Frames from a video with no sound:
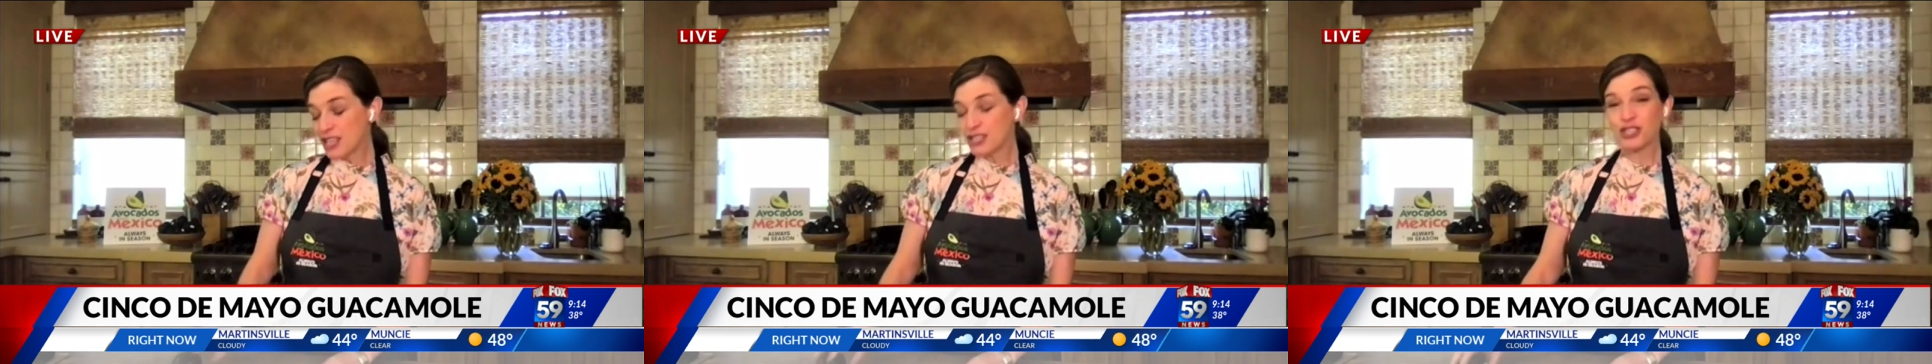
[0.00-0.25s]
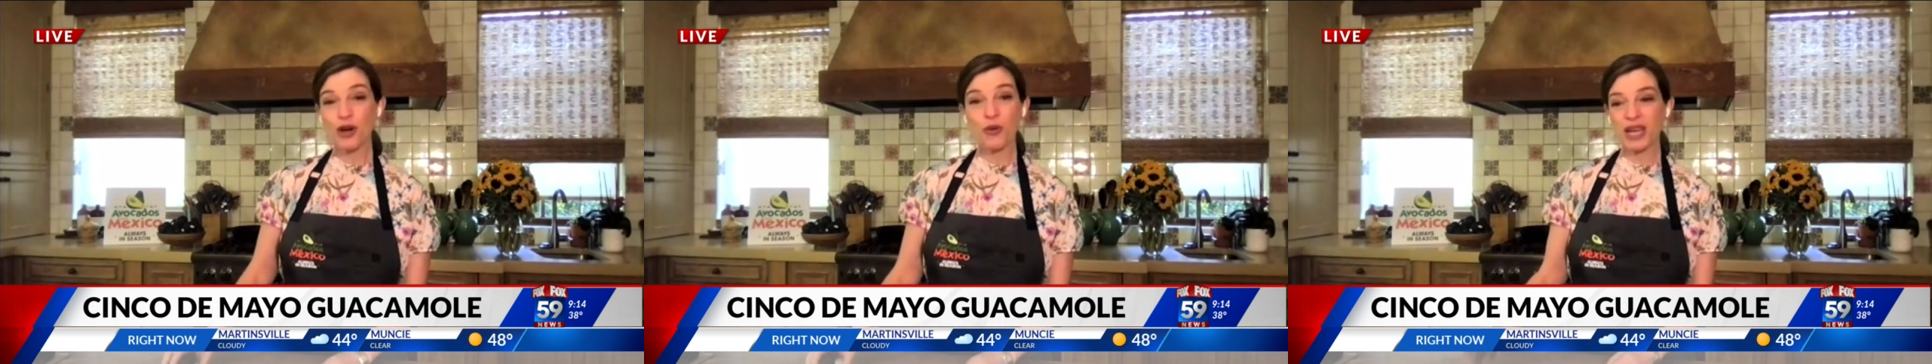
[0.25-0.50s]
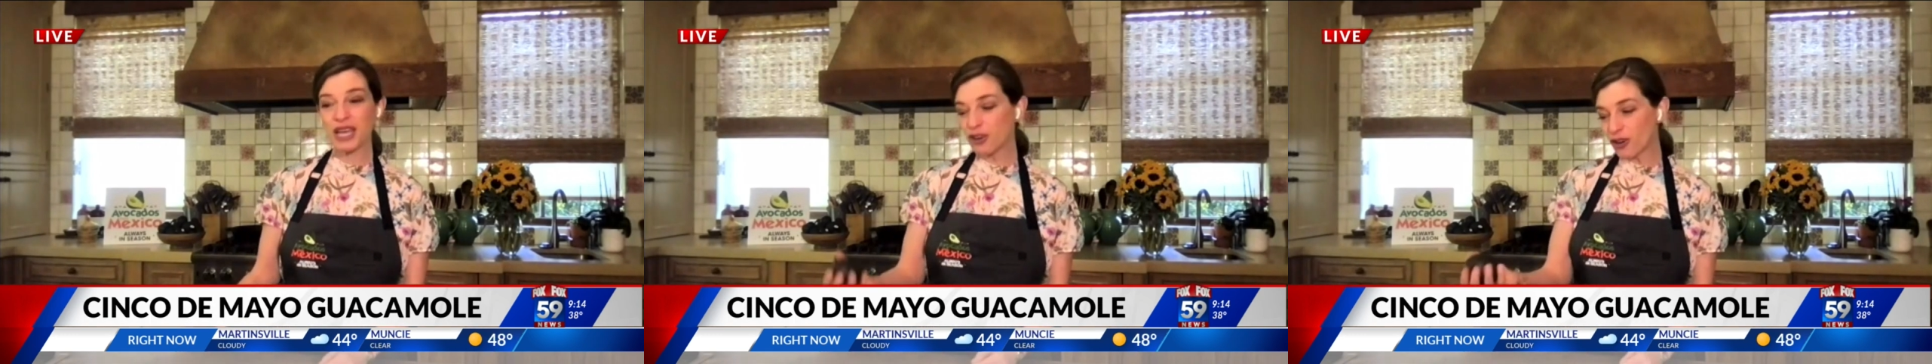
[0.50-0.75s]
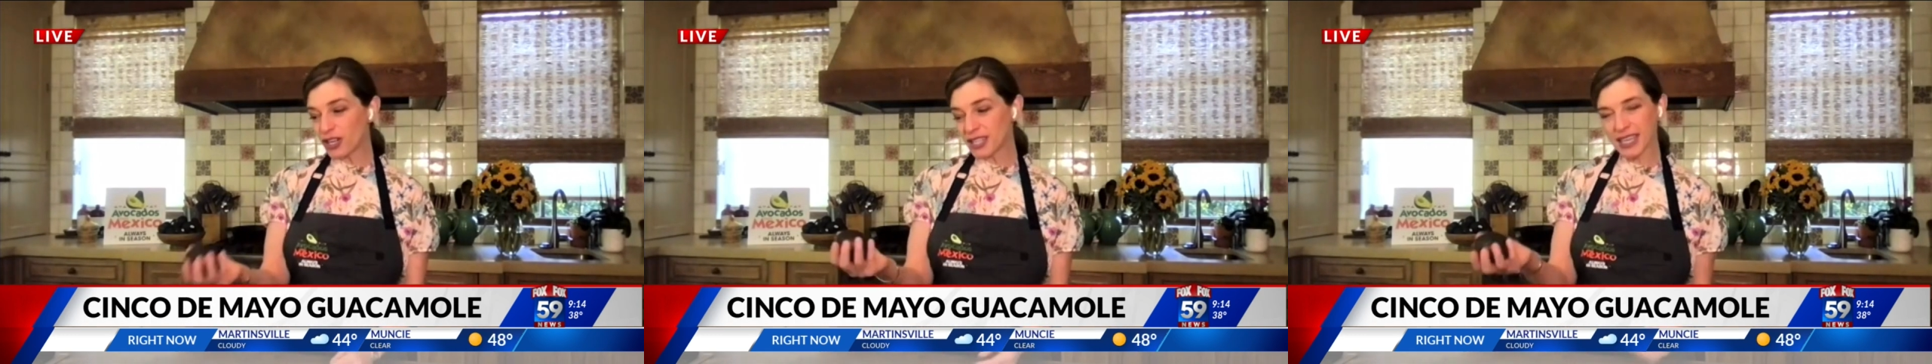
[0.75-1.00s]
So in
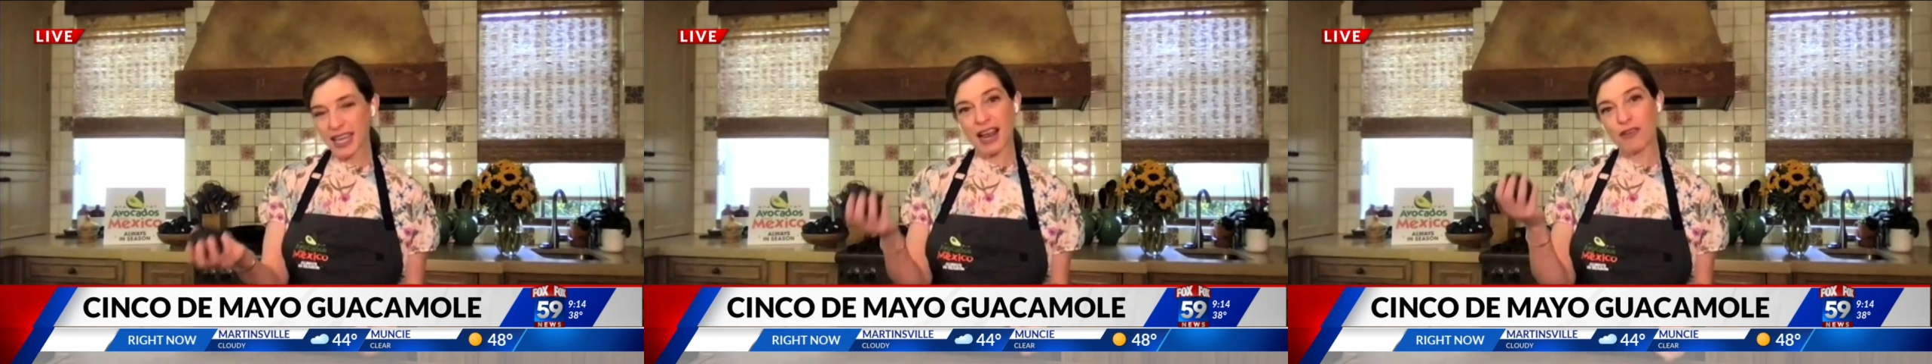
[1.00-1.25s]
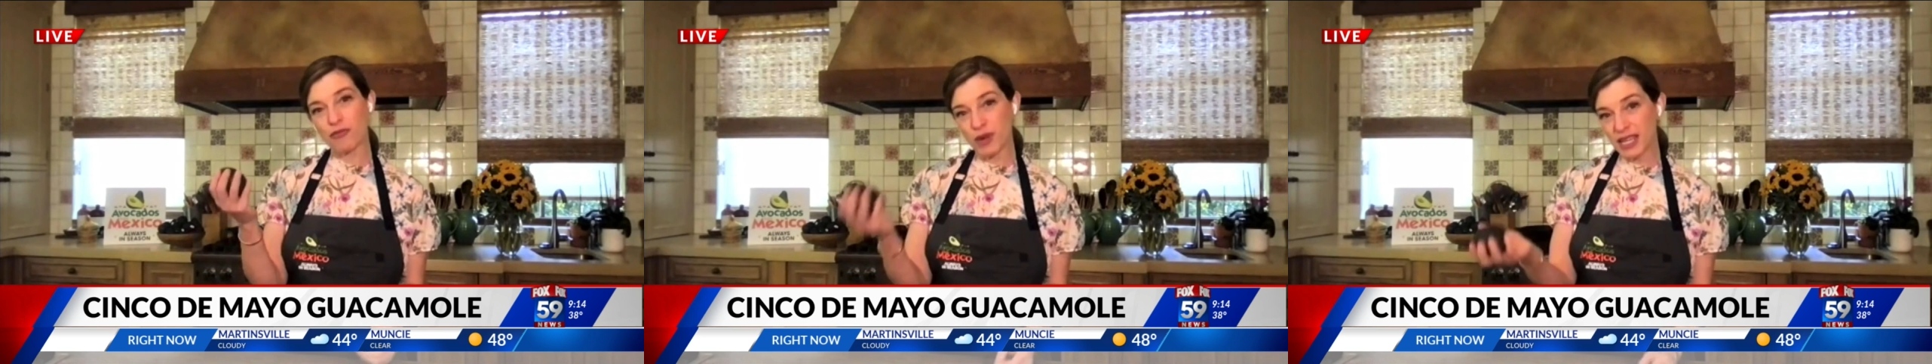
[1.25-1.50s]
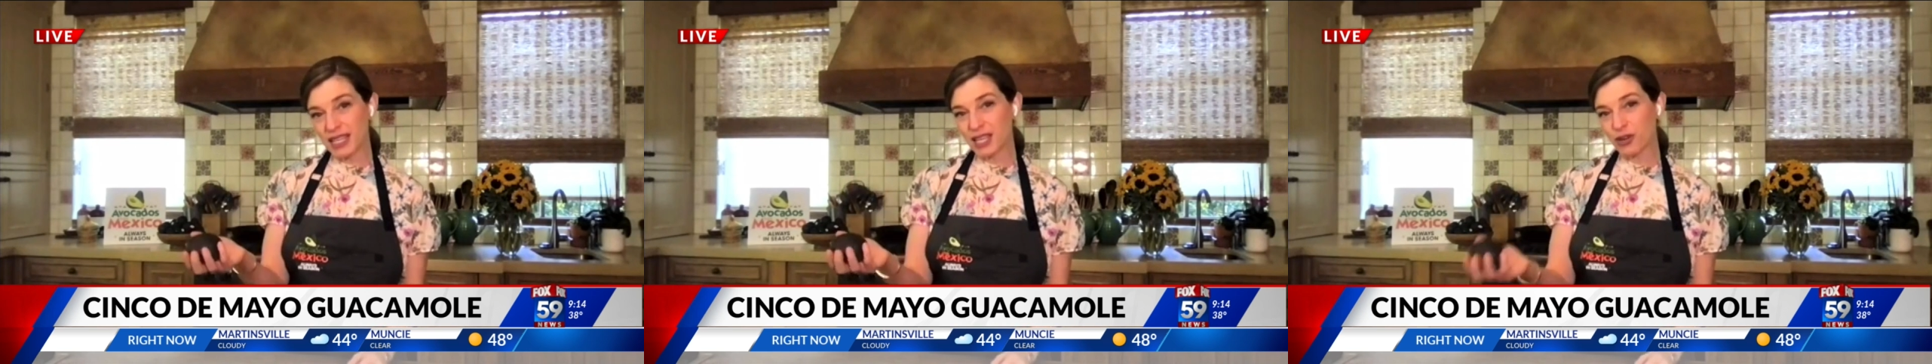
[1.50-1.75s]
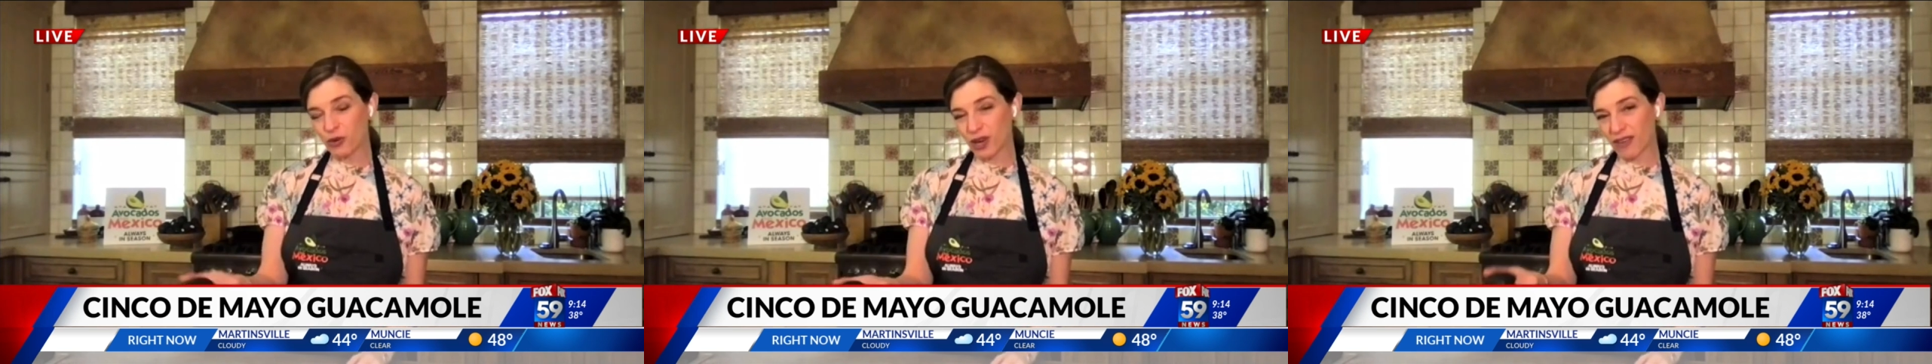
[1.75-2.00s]
order to get a
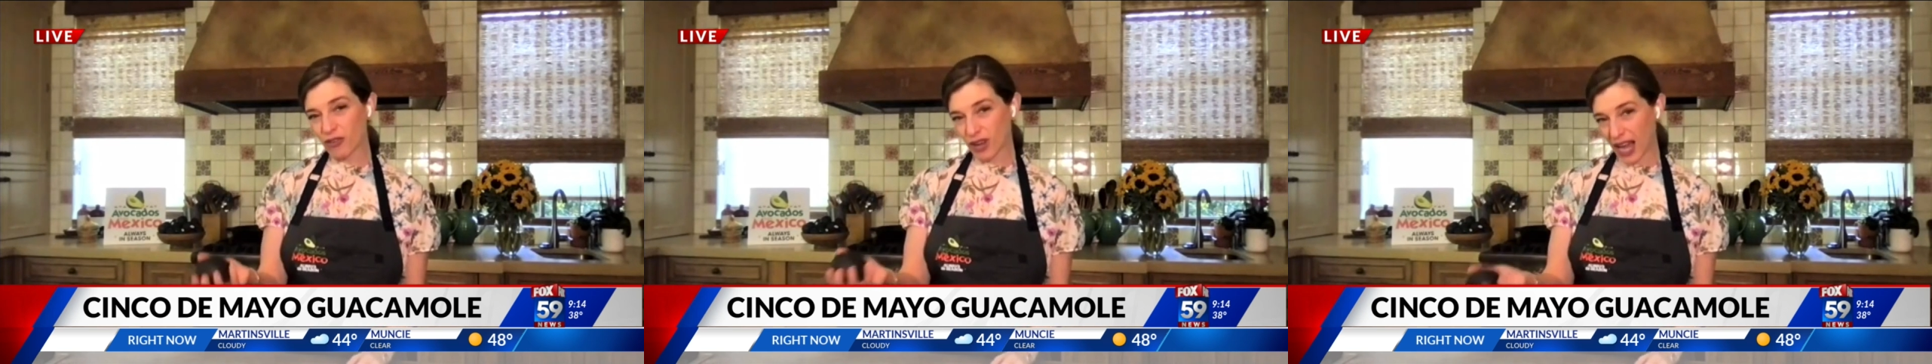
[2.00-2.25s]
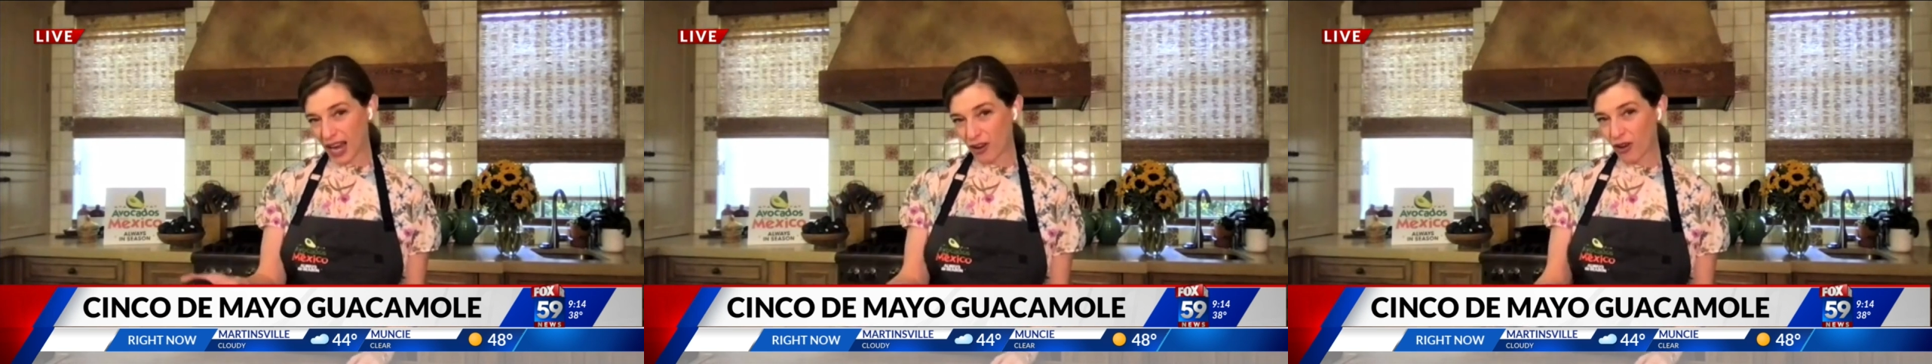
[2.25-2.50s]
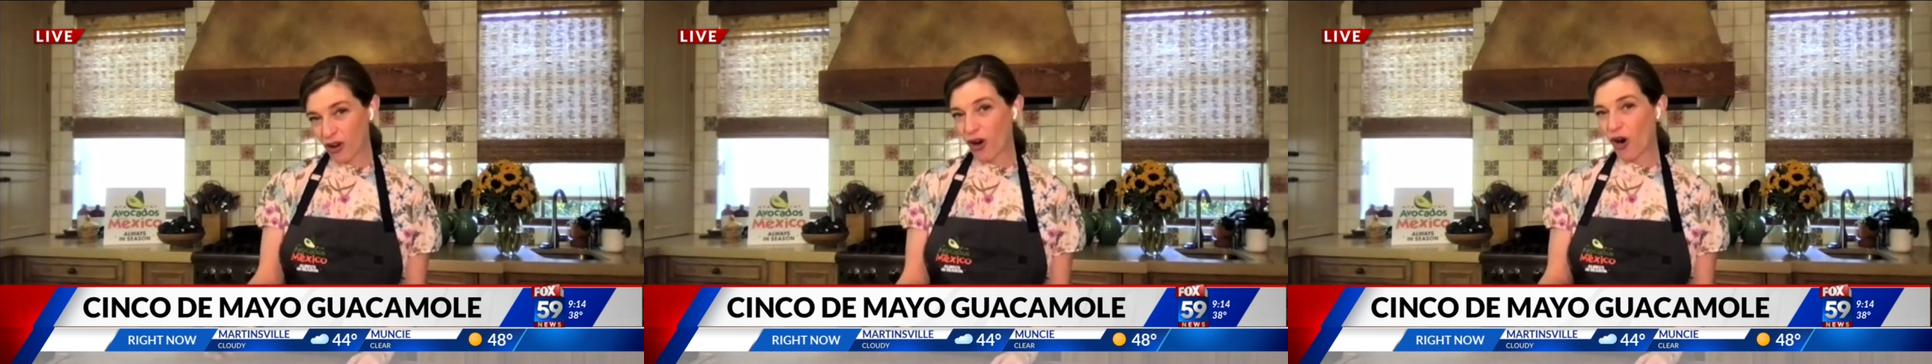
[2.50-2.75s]
really good avocado,